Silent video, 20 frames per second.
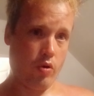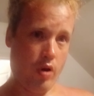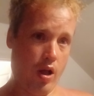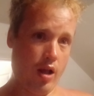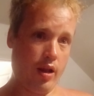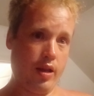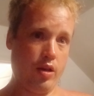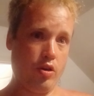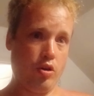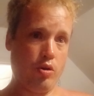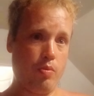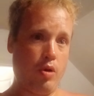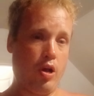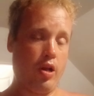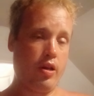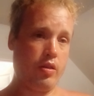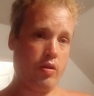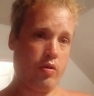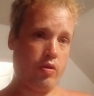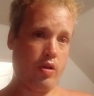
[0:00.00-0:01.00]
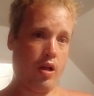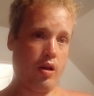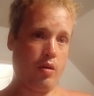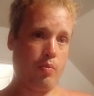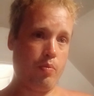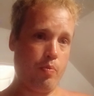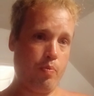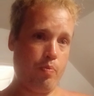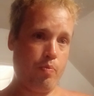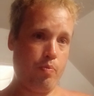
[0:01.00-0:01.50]
in your body. They're not
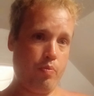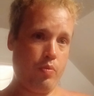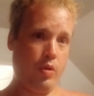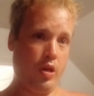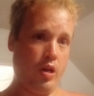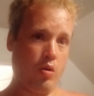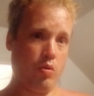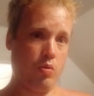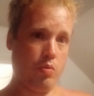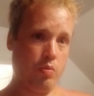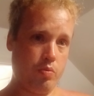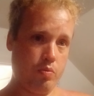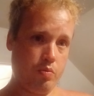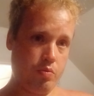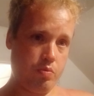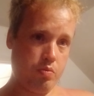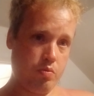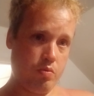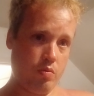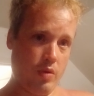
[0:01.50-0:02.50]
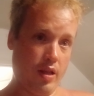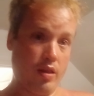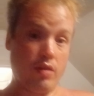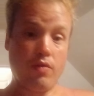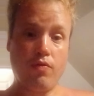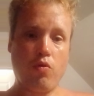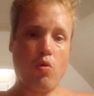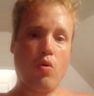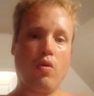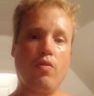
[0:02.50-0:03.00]
you know, at the
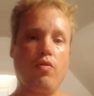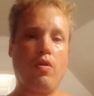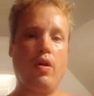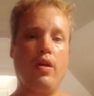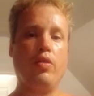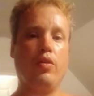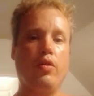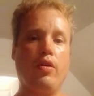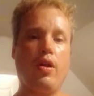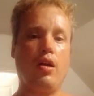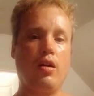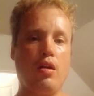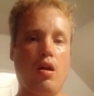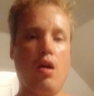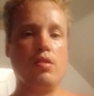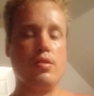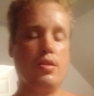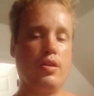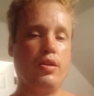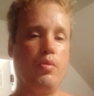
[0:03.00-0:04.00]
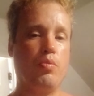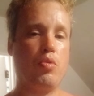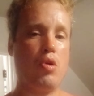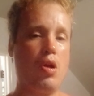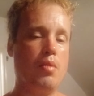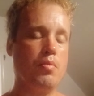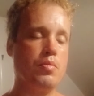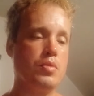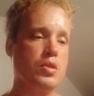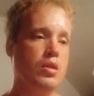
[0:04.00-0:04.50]
forefront. They're not causing you
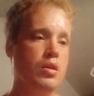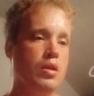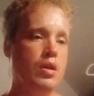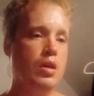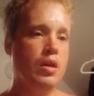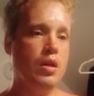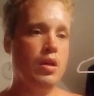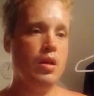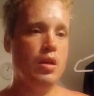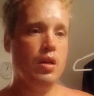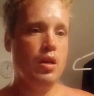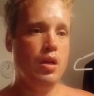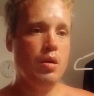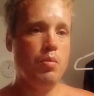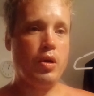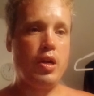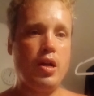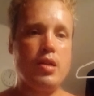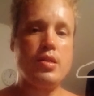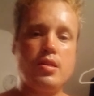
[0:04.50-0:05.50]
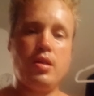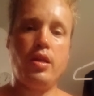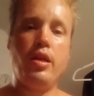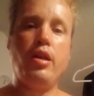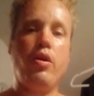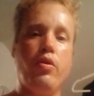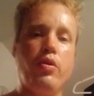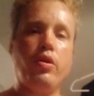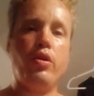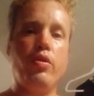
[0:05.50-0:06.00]
problems, because, you
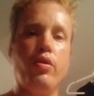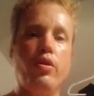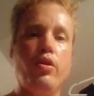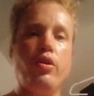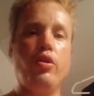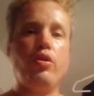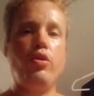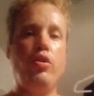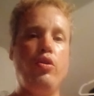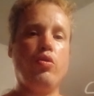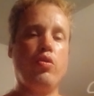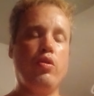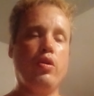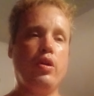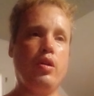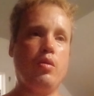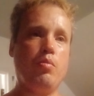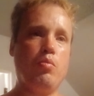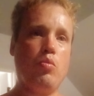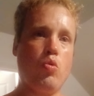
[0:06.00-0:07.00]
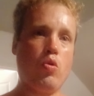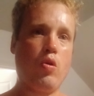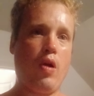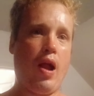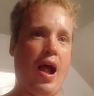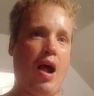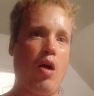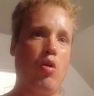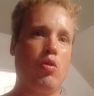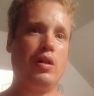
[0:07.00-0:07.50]
know, you're at a more
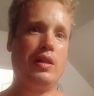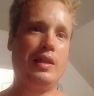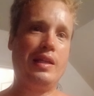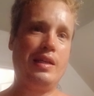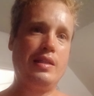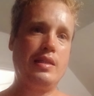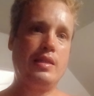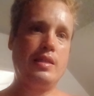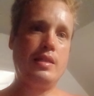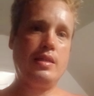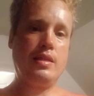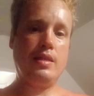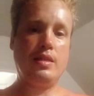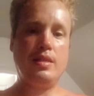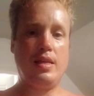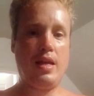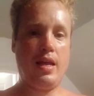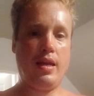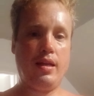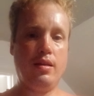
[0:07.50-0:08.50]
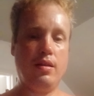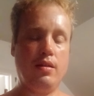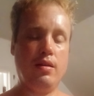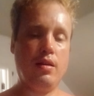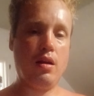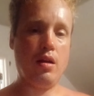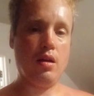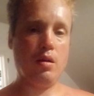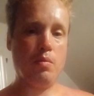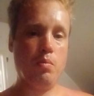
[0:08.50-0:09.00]
alkaline state.
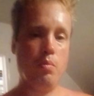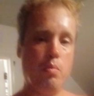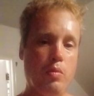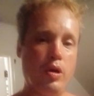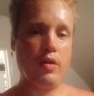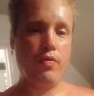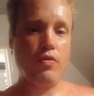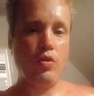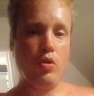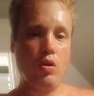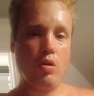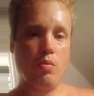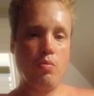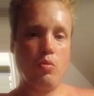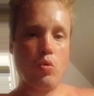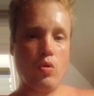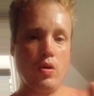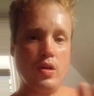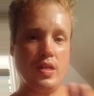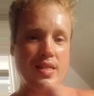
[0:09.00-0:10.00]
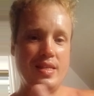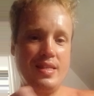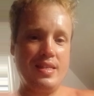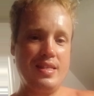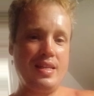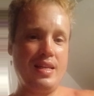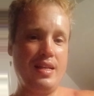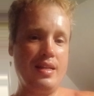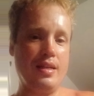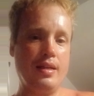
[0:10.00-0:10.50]
But if you go more
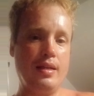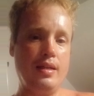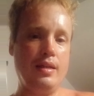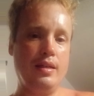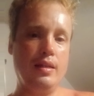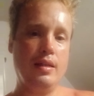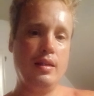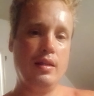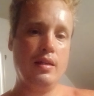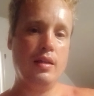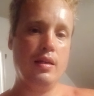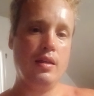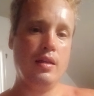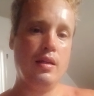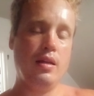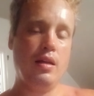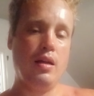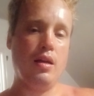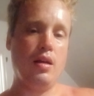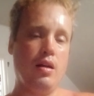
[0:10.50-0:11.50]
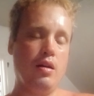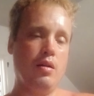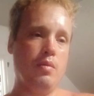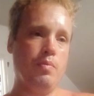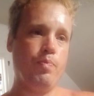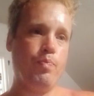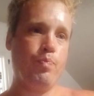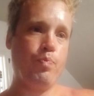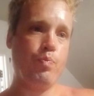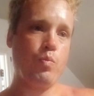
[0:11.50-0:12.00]
acidic,
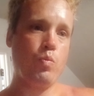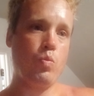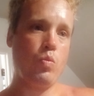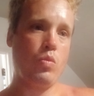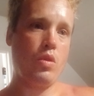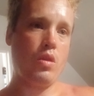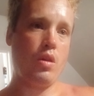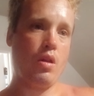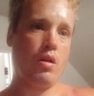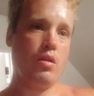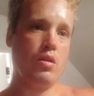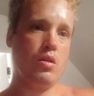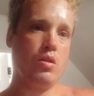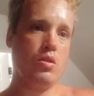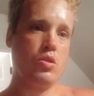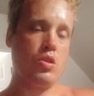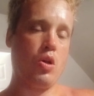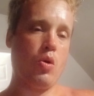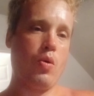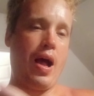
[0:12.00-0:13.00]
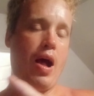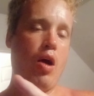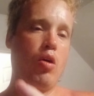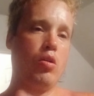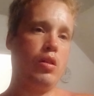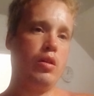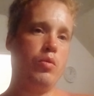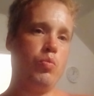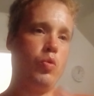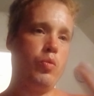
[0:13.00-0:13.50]
um, so
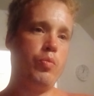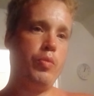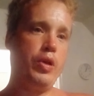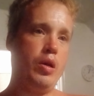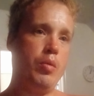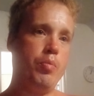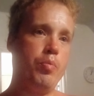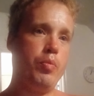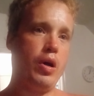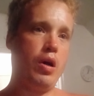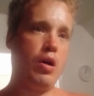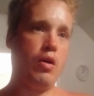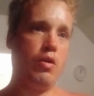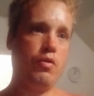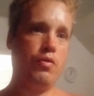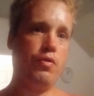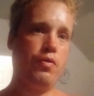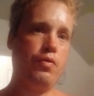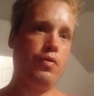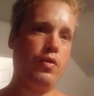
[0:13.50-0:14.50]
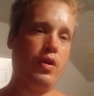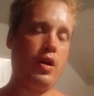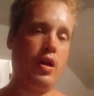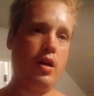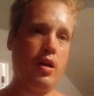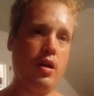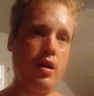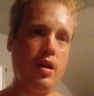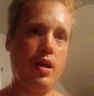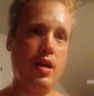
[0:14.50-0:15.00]
alkaline would be above
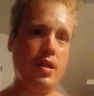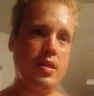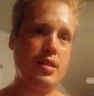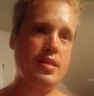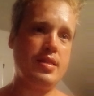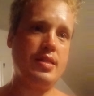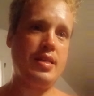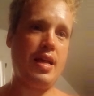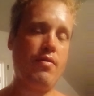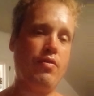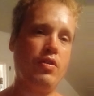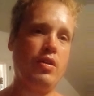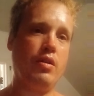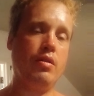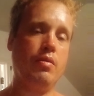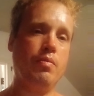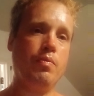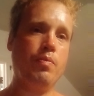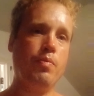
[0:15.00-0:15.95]
a 7